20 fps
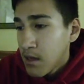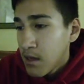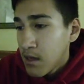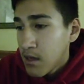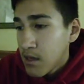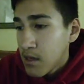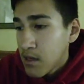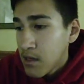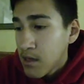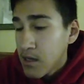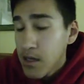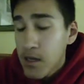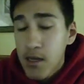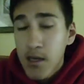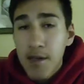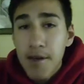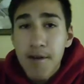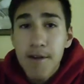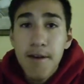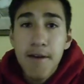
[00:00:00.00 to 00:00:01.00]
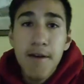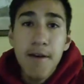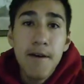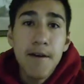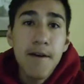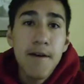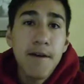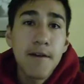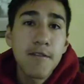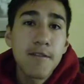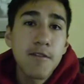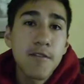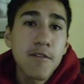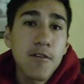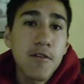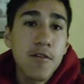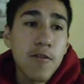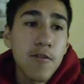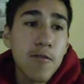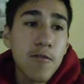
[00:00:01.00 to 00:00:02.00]
And so,
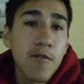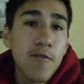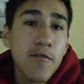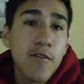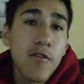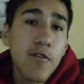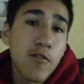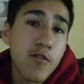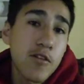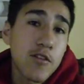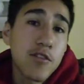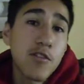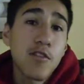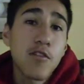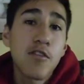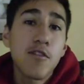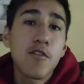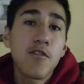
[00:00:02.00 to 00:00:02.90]
of course, you know,